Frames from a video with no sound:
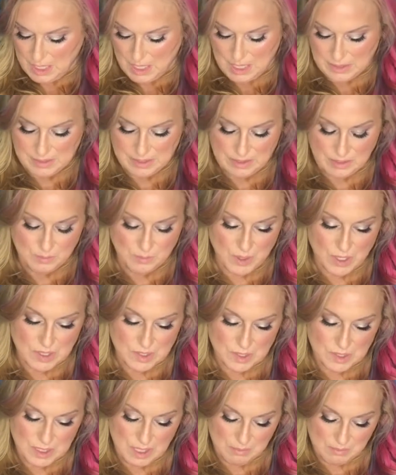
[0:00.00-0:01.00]
And then the
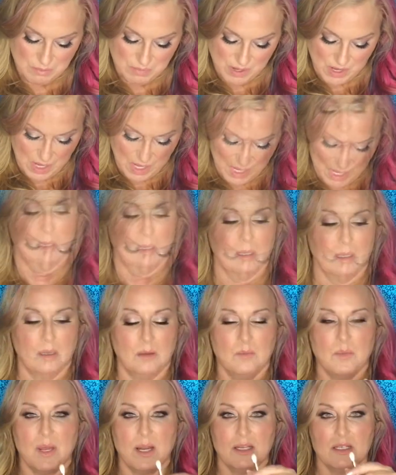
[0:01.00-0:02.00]
brushes I bought
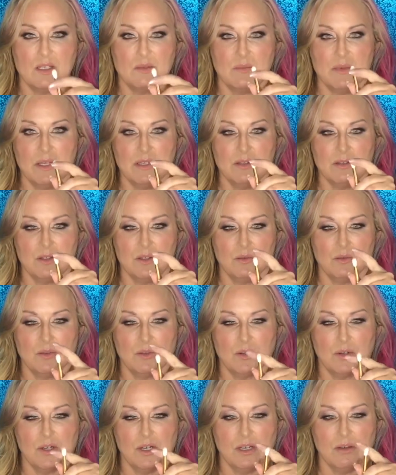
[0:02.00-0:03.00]
a Smith
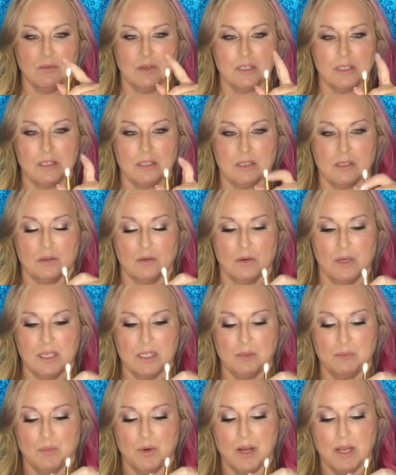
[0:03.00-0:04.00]
230, which is a
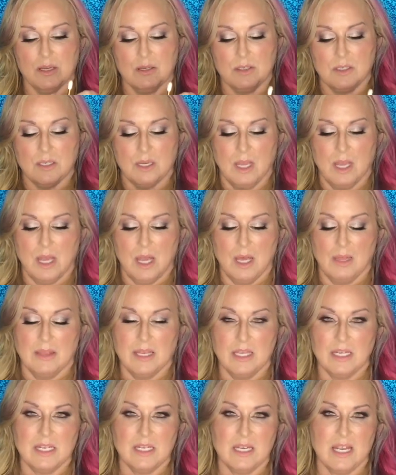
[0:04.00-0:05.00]
crease brush.
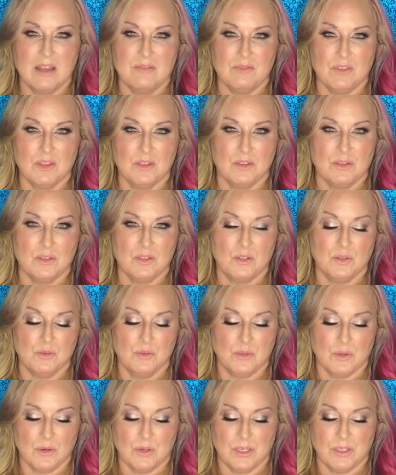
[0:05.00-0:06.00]
They didn't have the
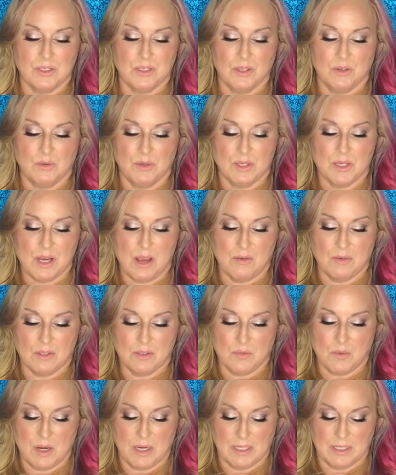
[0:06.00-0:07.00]
232, which I
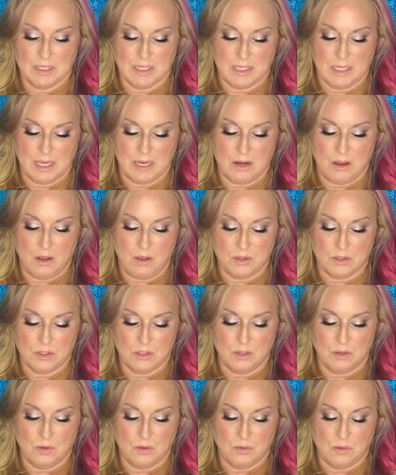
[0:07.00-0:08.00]
was wanting to get
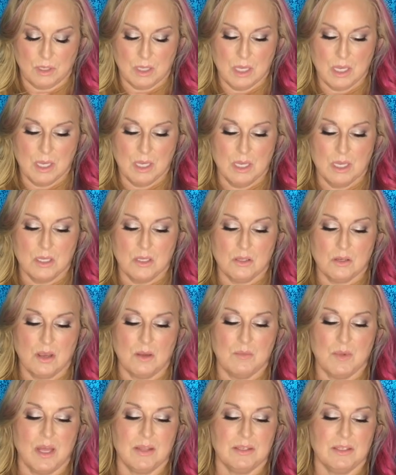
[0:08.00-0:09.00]
also. So
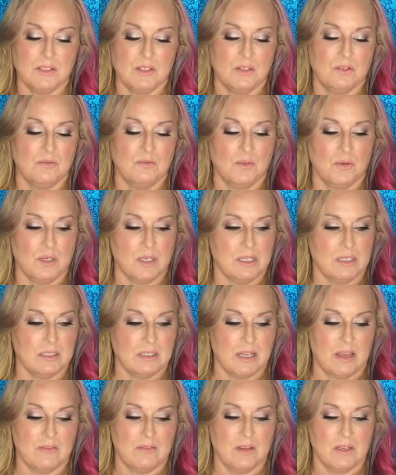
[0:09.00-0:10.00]
I bought the
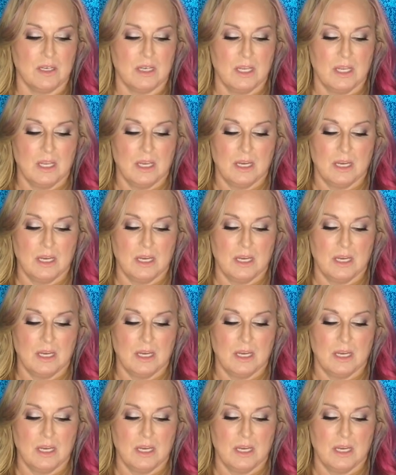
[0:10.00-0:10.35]
247.